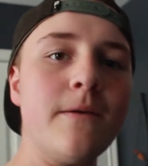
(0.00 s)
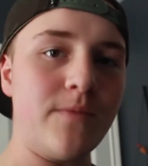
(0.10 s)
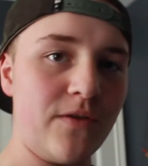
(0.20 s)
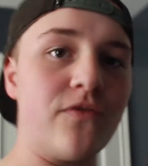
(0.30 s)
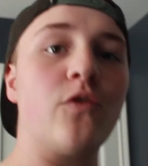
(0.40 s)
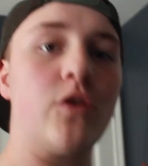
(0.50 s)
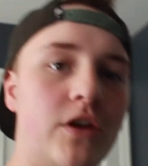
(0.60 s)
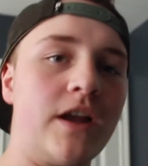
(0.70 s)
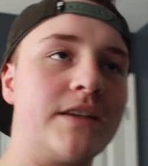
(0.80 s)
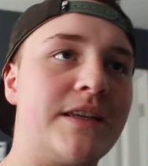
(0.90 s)
before
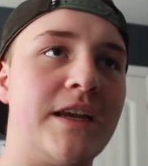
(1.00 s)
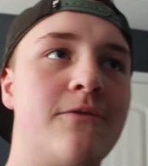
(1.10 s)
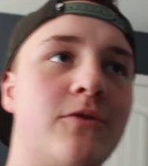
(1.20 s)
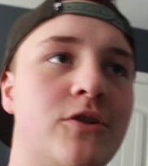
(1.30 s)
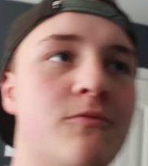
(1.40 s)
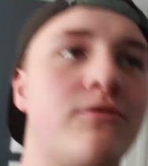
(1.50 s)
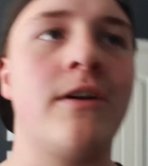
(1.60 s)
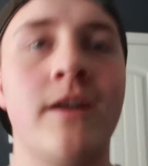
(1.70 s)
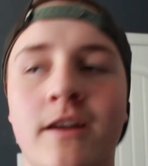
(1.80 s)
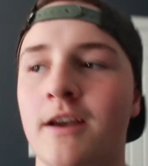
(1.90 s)
you guys see it, which you
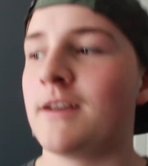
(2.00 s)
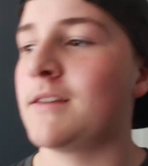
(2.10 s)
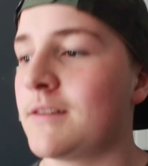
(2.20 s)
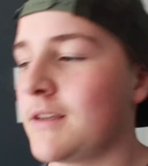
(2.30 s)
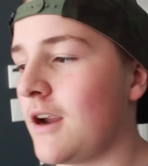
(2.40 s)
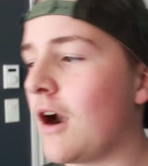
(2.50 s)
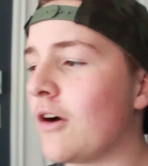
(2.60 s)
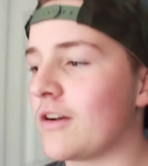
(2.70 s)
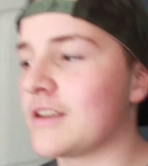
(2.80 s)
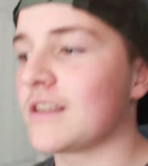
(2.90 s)
probably guys
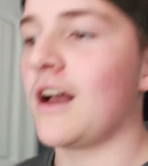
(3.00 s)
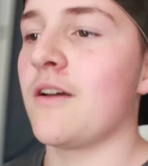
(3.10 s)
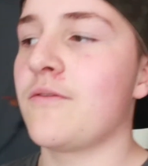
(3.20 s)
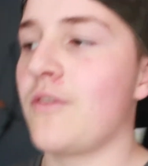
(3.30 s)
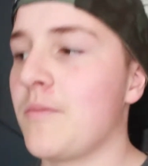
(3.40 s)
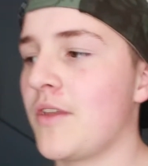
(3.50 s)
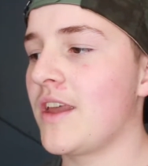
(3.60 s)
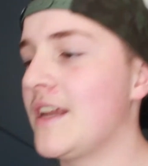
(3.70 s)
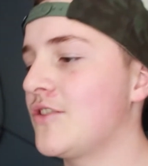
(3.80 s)
already saw it from the